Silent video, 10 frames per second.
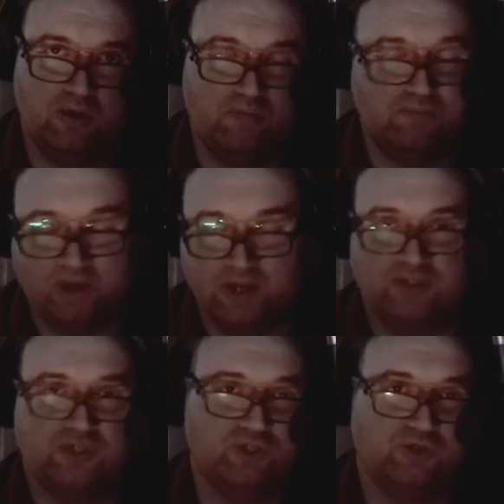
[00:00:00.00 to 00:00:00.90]
But
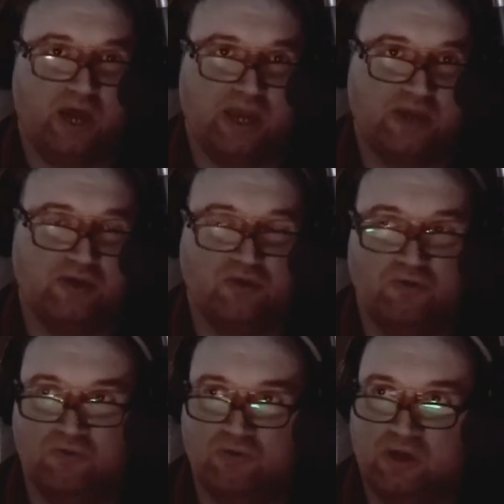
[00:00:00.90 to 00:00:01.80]
since you got
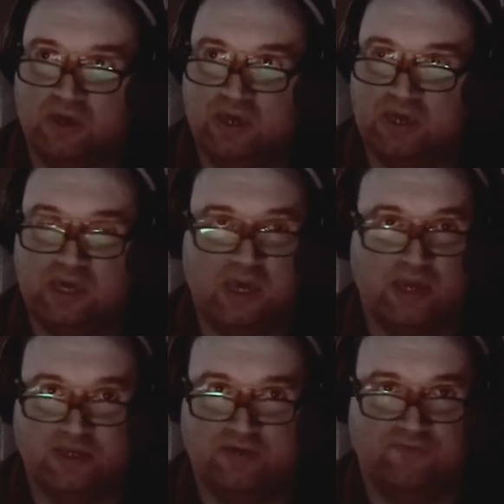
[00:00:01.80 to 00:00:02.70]
Hindu,
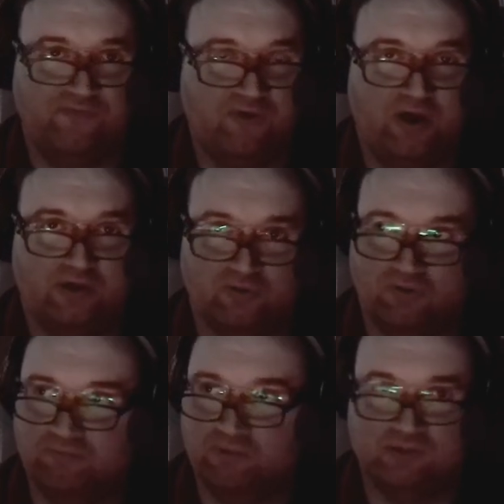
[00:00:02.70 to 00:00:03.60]
Indian fucks or
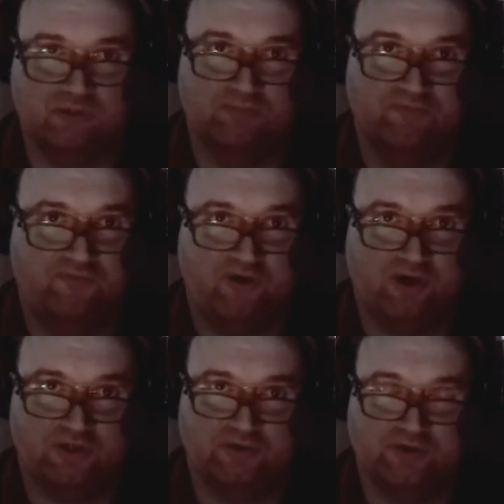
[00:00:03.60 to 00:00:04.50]
Muslim
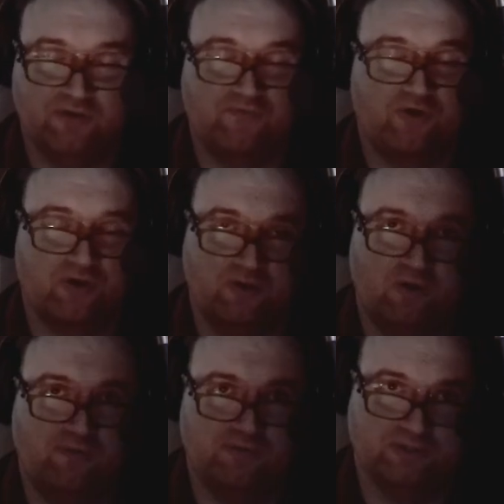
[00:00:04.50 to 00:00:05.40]
fucks in your fucking
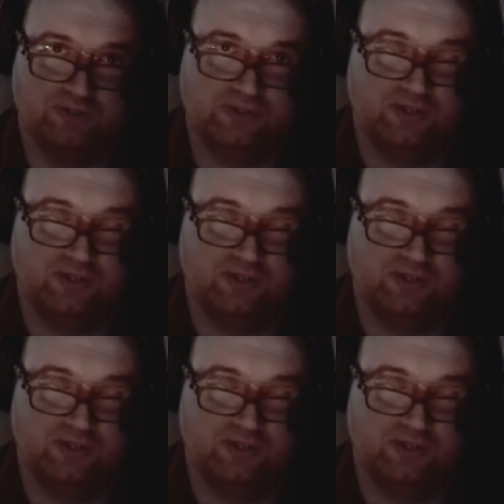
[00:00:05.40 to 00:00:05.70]
offices,